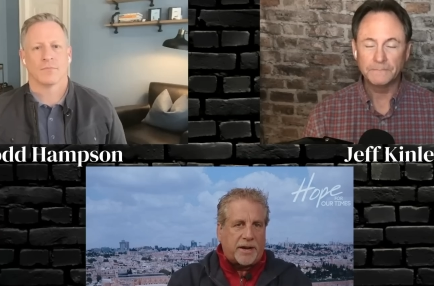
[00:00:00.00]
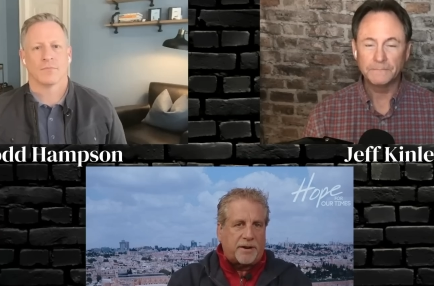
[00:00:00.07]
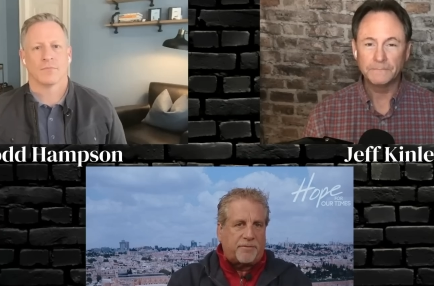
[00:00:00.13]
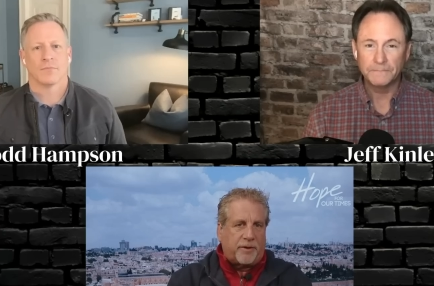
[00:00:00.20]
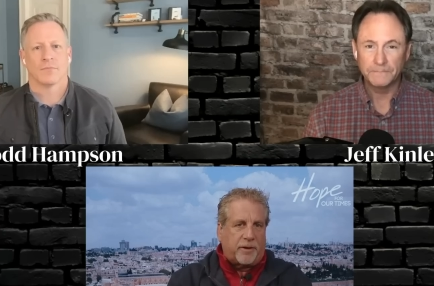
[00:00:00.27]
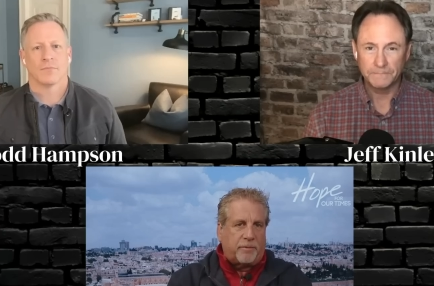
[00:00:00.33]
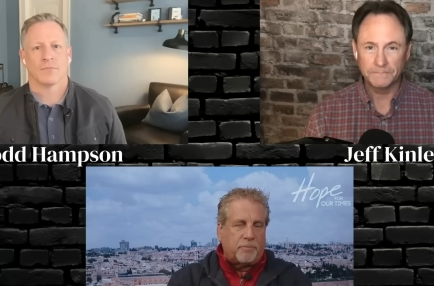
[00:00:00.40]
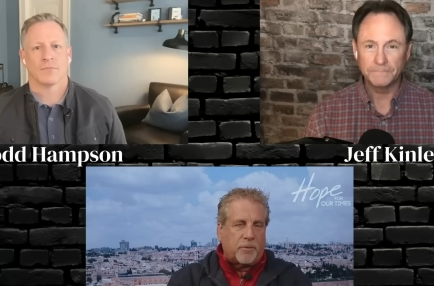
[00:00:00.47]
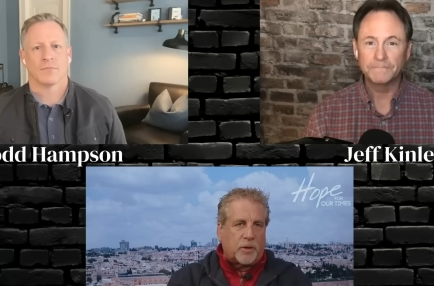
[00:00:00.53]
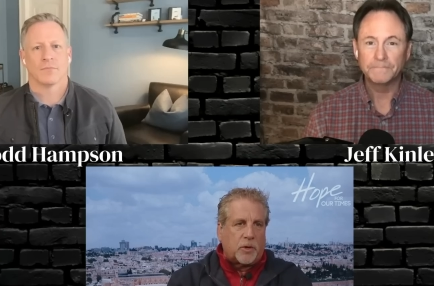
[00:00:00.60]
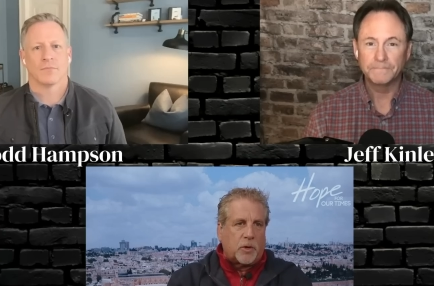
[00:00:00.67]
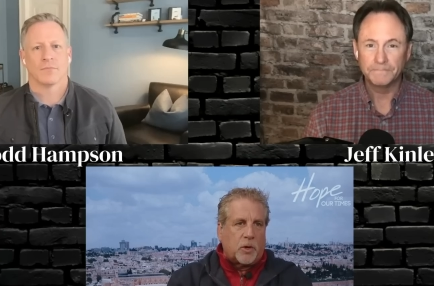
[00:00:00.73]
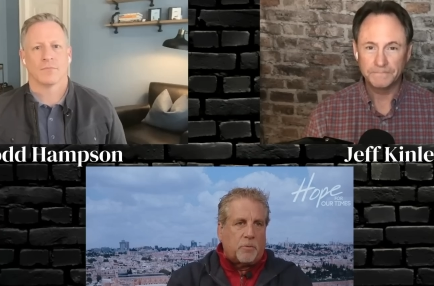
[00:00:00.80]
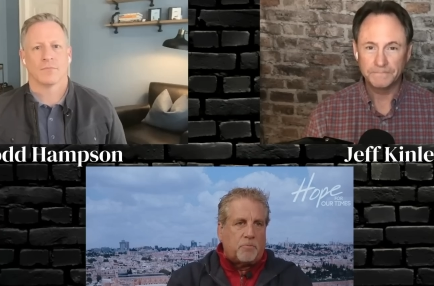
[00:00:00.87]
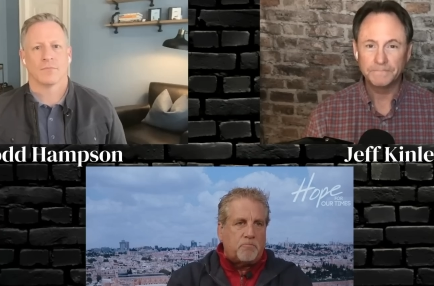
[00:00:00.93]
Speaker 1: of them
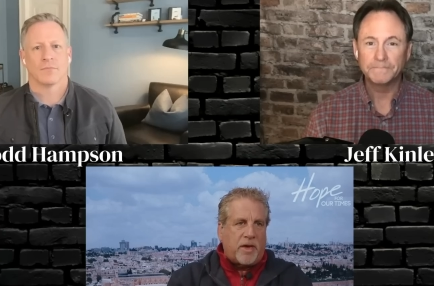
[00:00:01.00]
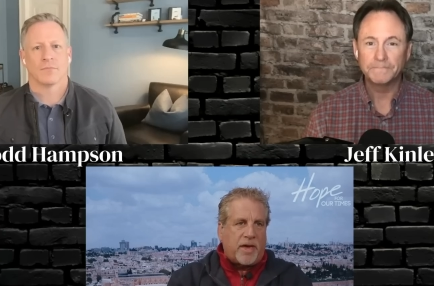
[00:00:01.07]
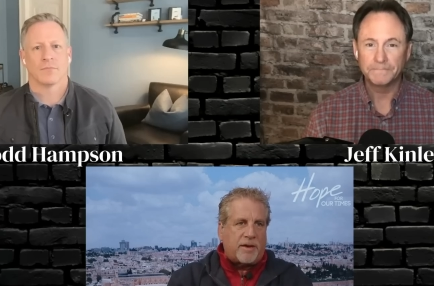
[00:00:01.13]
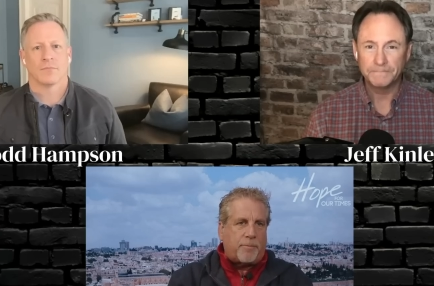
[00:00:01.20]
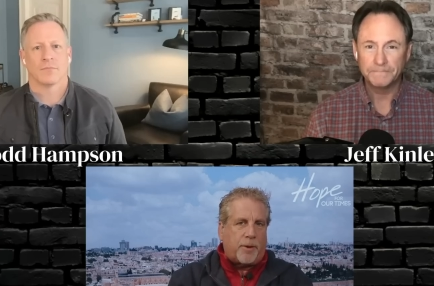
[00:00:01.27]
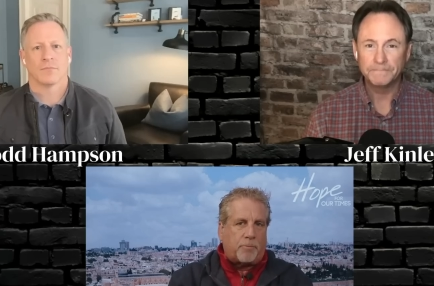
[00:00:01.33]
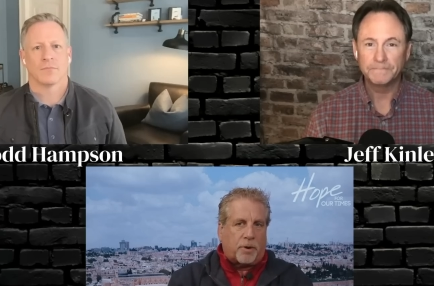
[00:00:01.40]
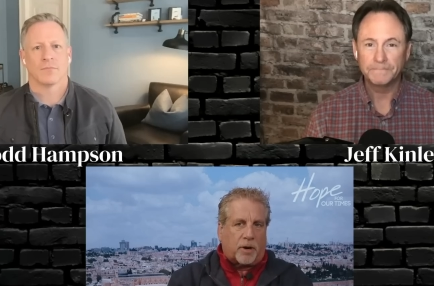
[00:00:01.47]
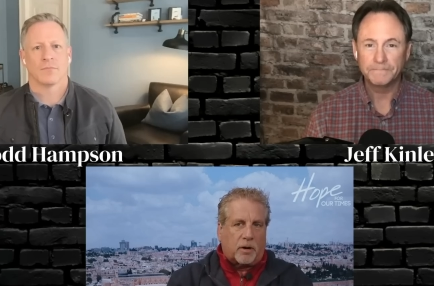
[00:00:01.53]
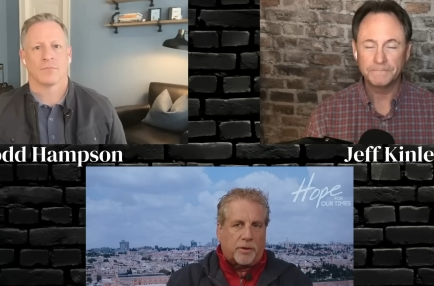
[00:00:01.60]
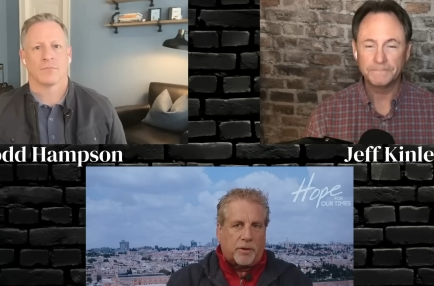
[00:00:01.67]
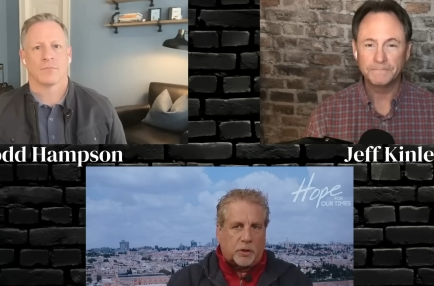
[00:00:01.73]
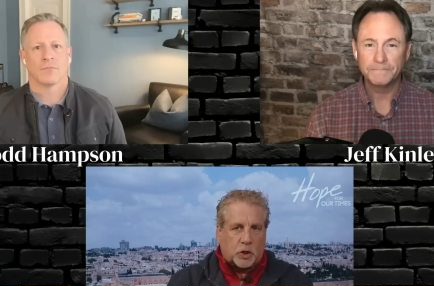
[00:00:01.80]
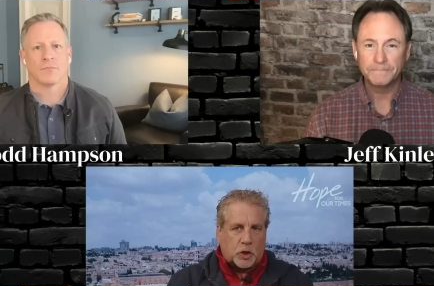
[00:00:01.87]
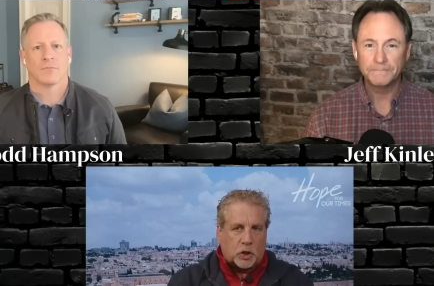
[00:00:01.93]
may have been part of
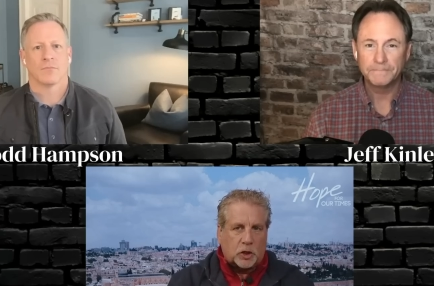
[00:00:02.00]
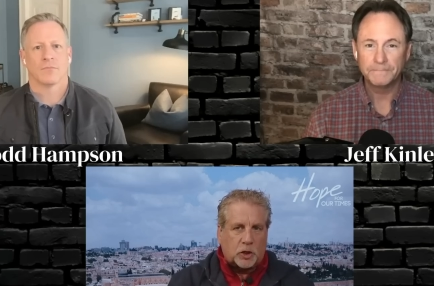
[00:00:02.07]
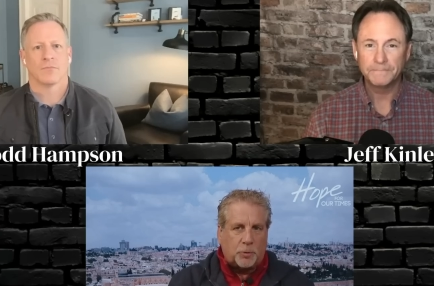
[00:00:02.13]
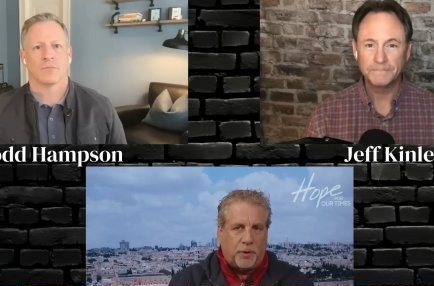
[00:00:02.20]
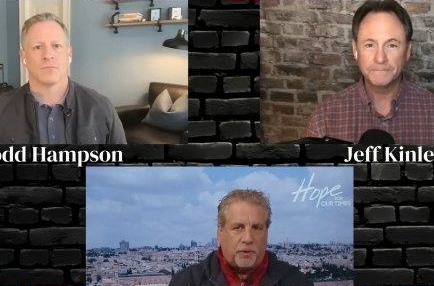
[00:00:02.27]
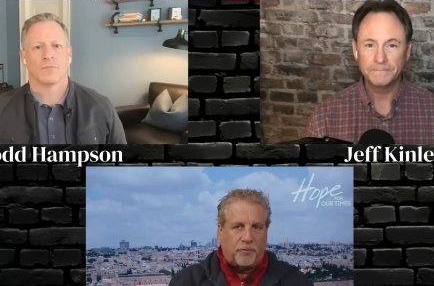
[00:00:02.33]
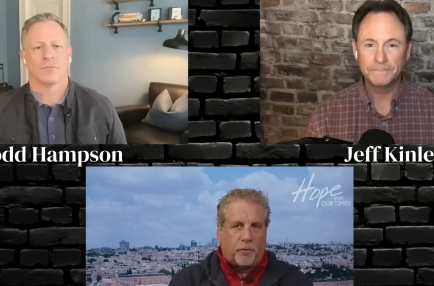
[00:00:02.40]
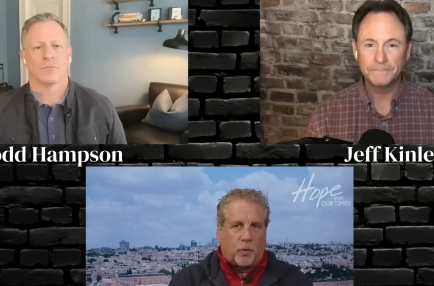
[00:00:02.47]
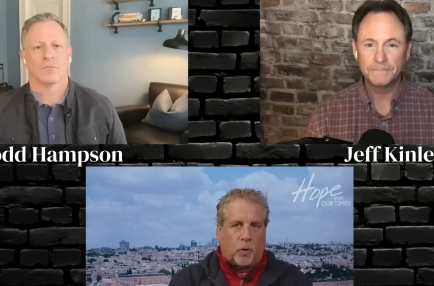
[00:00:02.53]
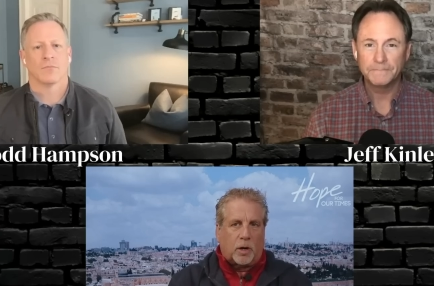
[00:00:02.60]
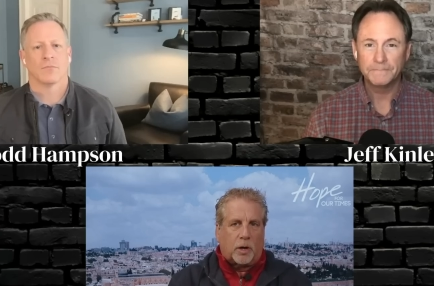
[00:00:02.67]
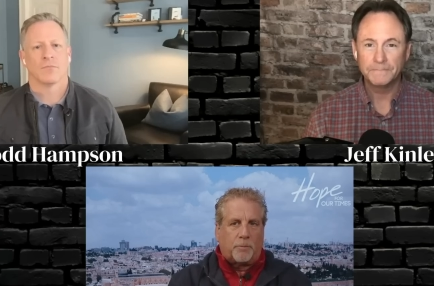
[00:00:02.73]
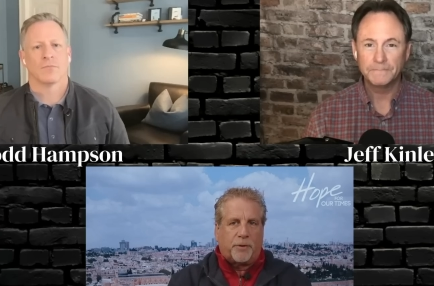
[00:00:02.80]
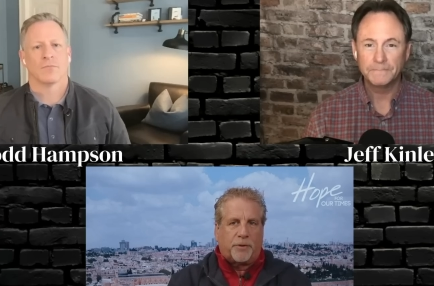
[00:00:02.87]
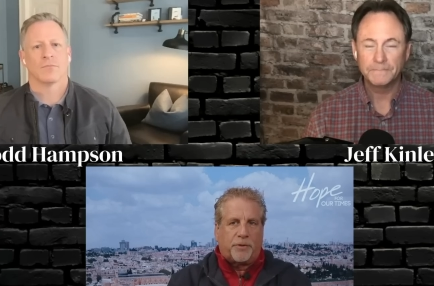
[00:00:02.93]
the church before, but